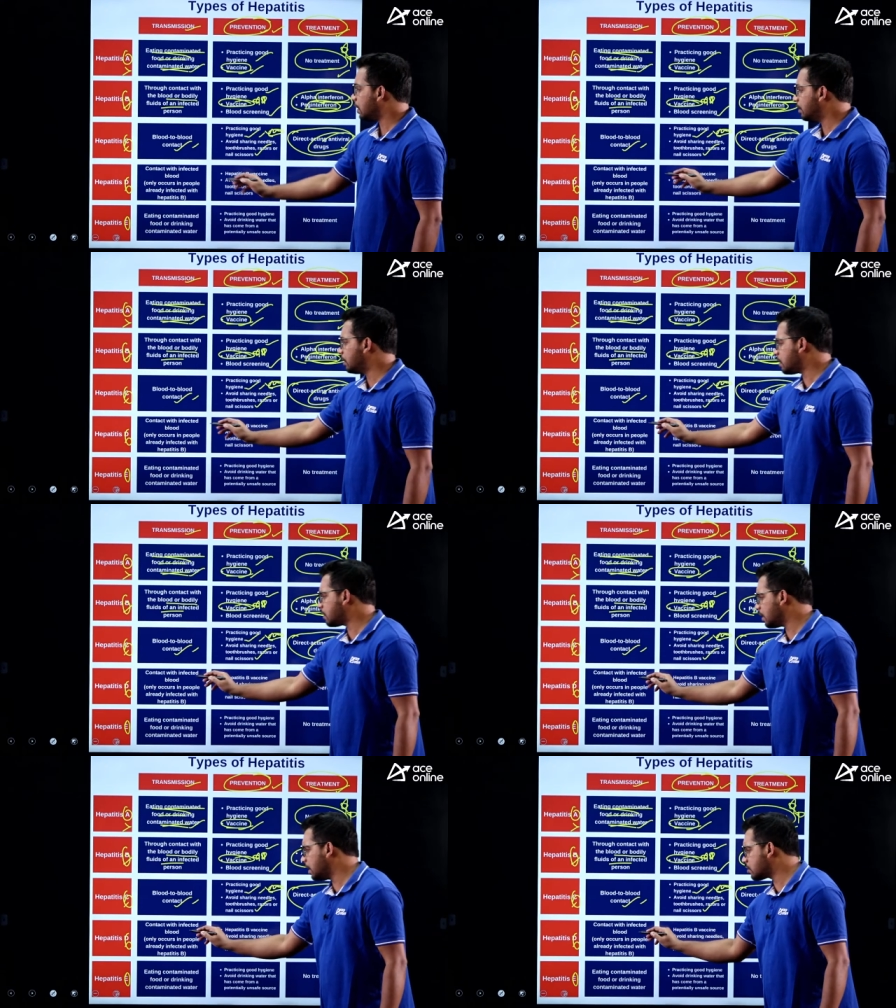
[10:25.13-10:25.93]

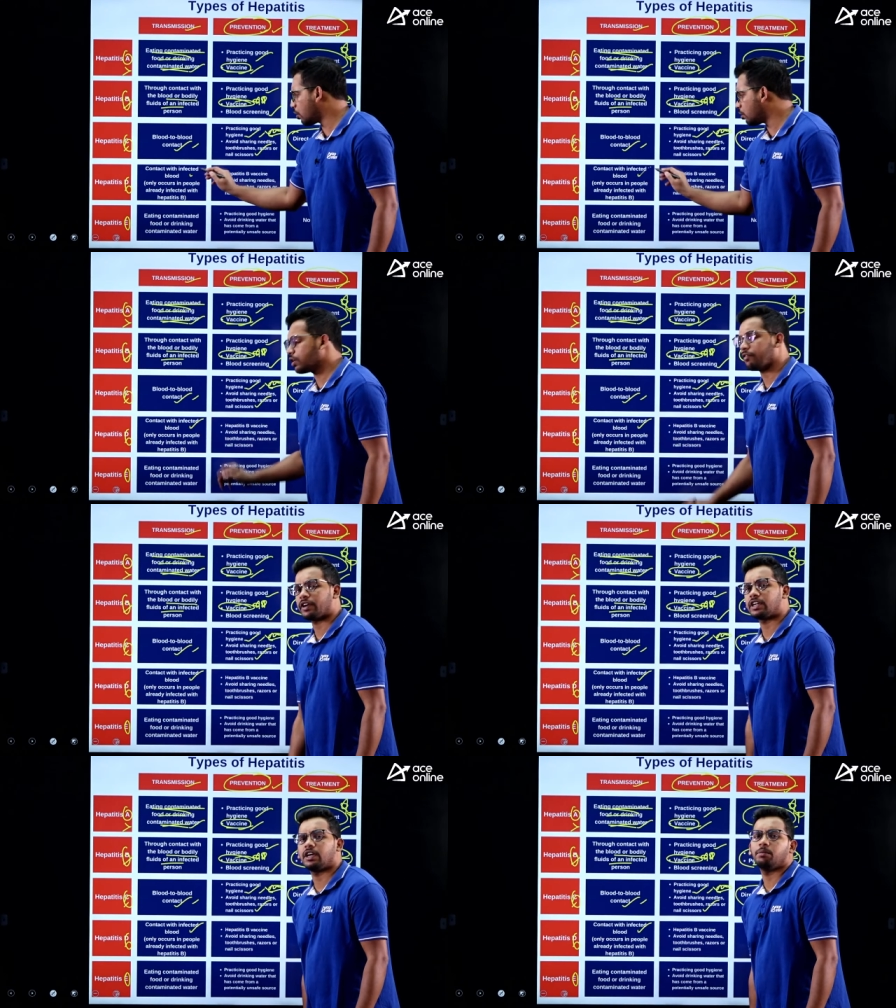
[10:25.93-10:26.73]
This is also
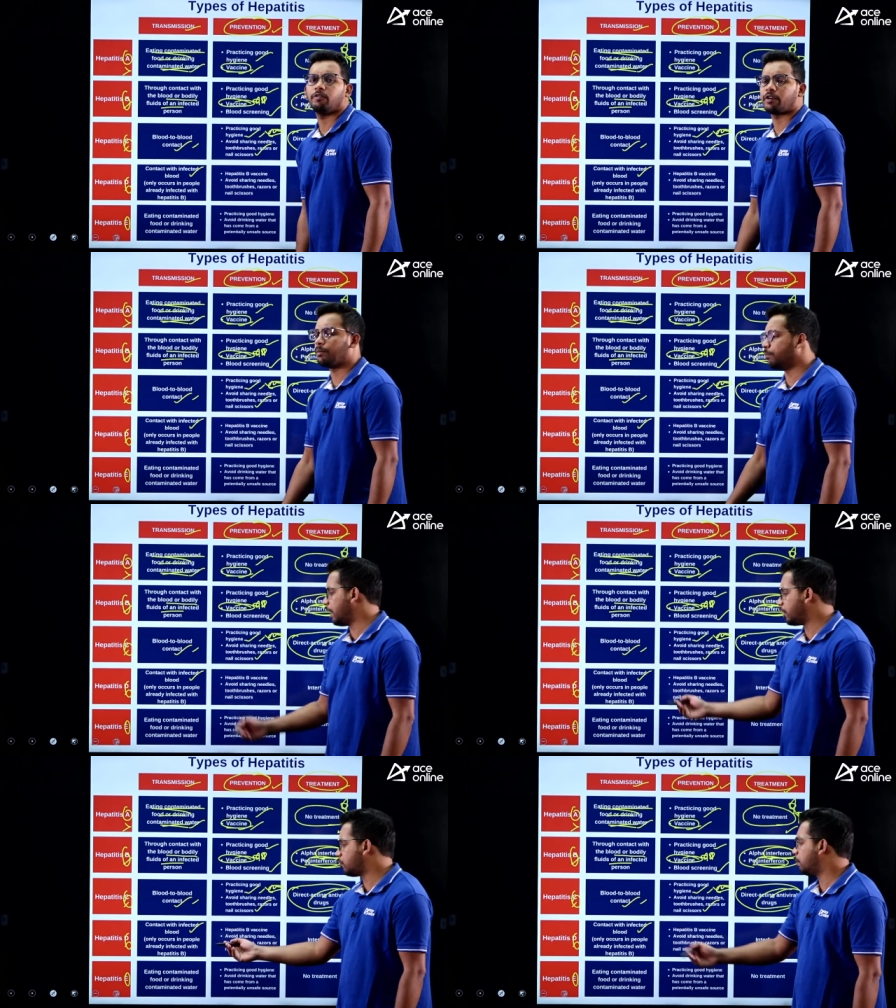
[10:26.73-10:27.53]
affected from
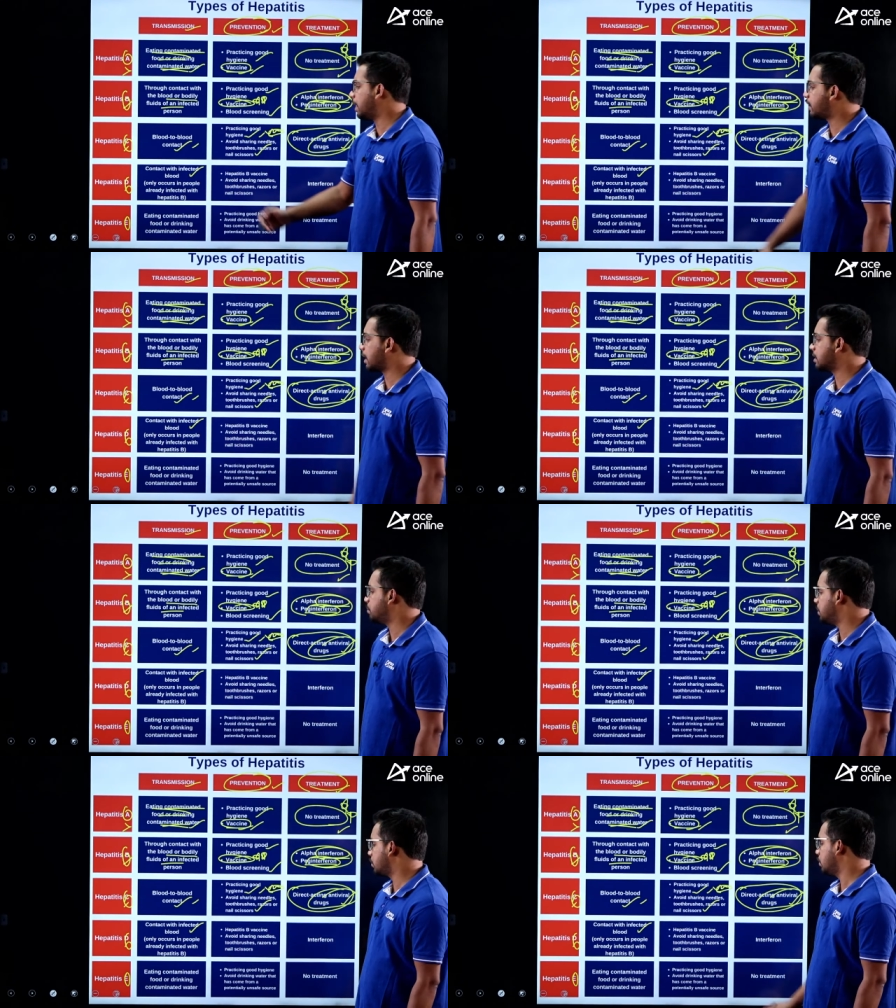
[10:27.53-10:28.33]
blood to blood
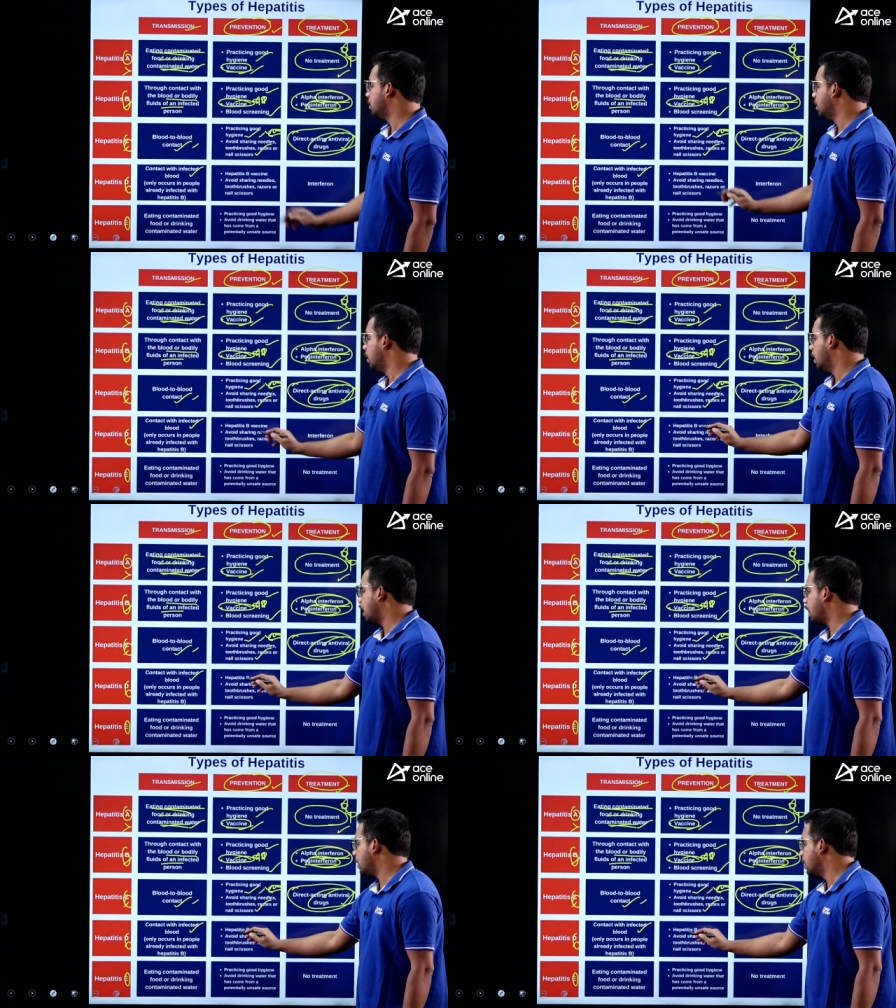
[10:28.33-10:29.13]
transmission
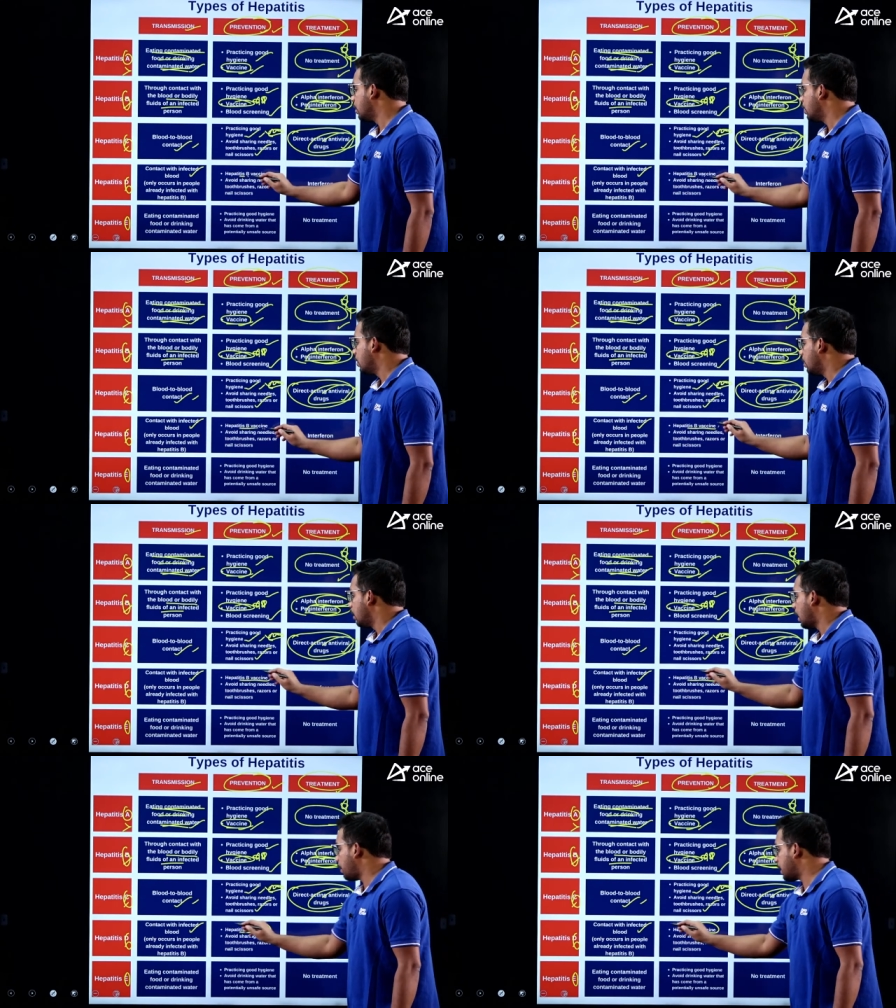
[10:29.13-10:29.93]
and
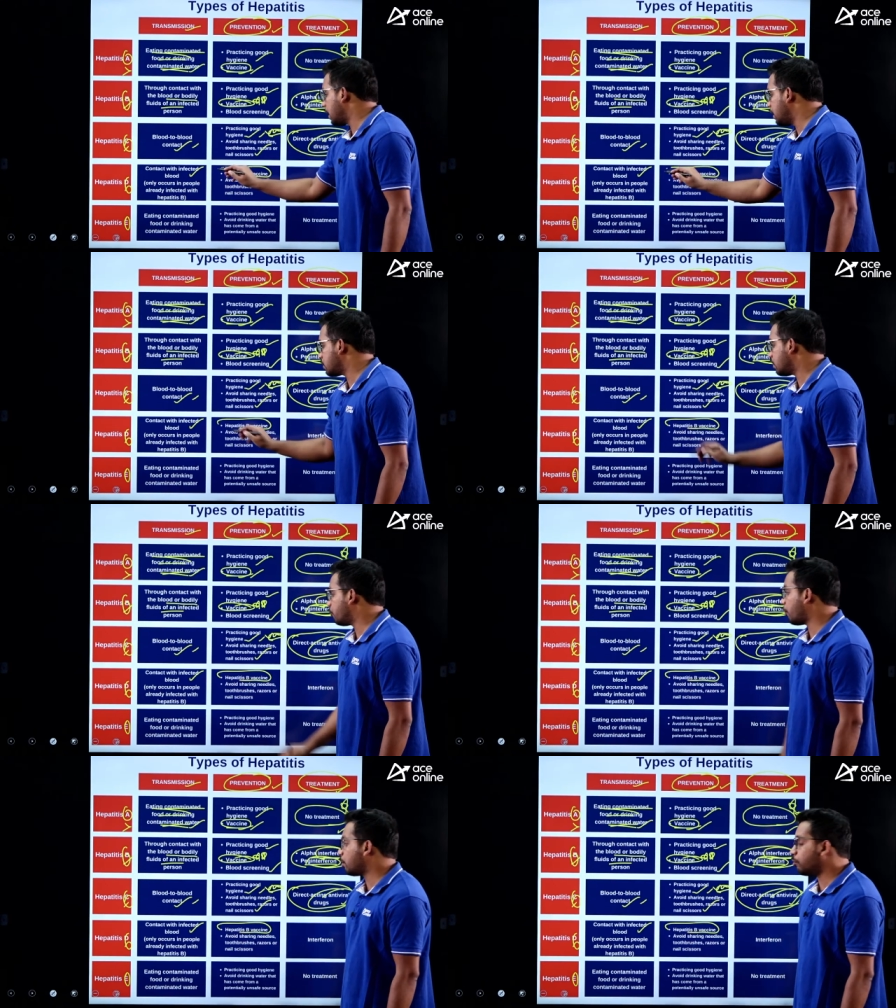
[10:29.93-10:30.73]
hepatitis
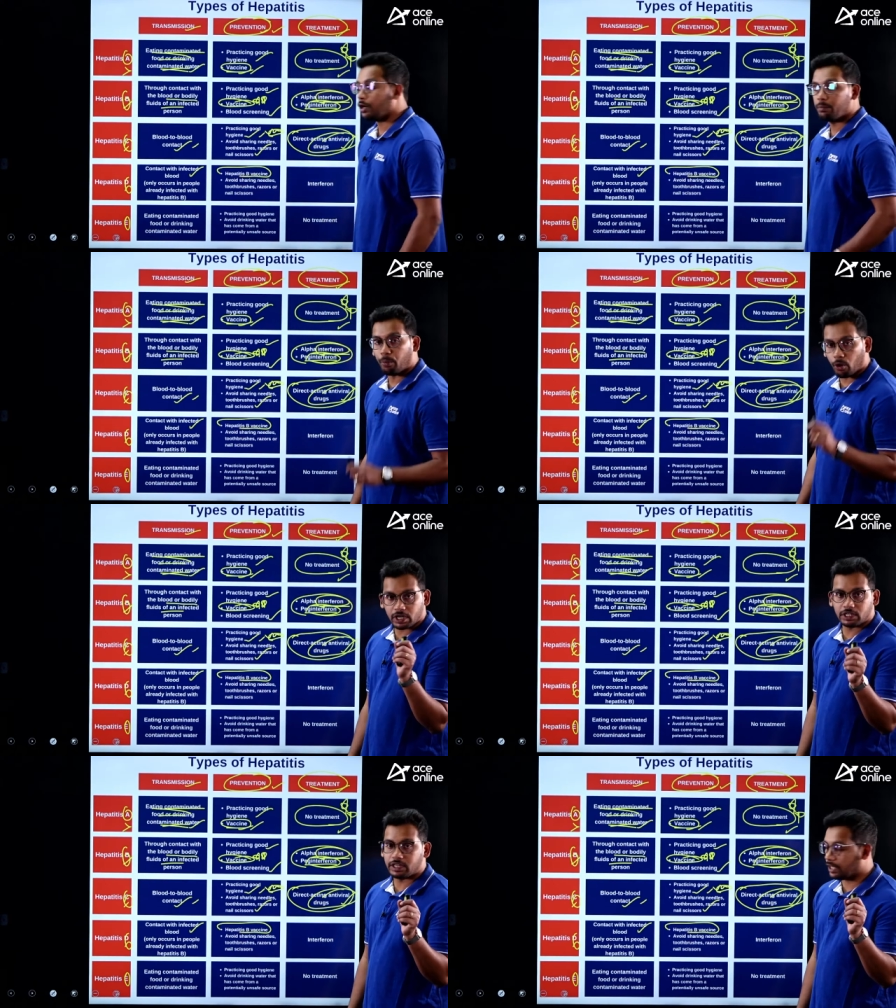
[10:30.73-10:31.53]
one more
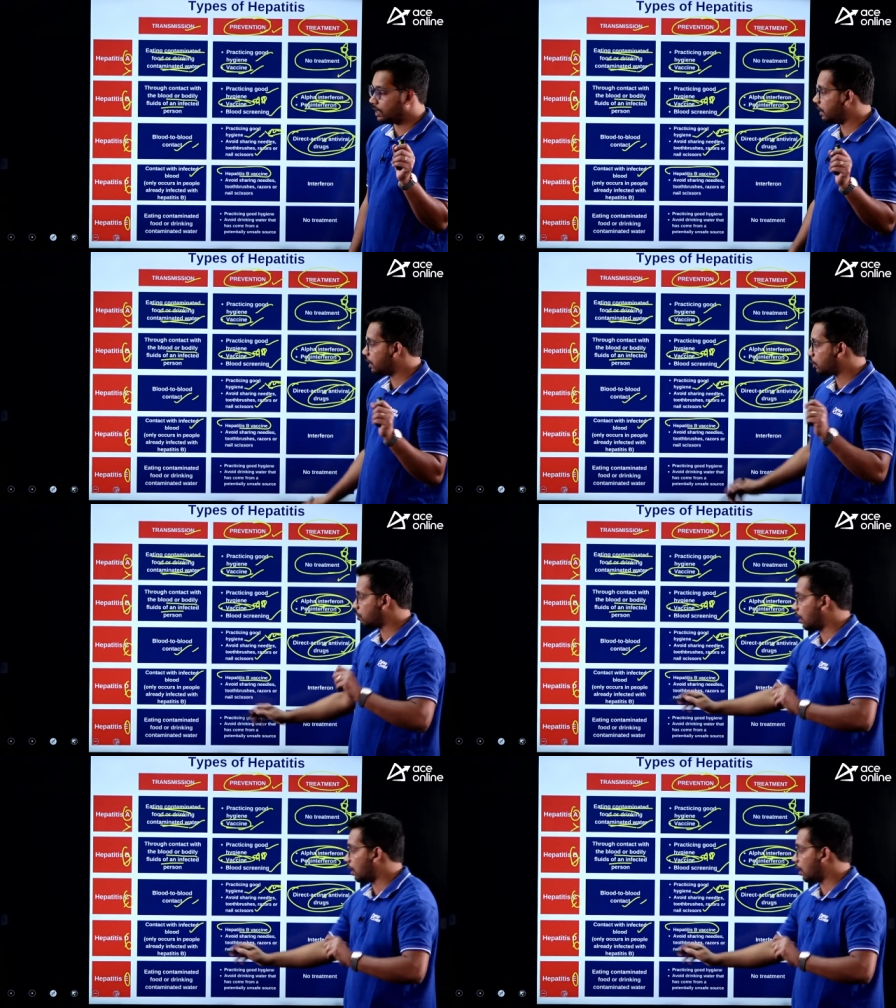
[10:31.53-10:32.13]
important thing here to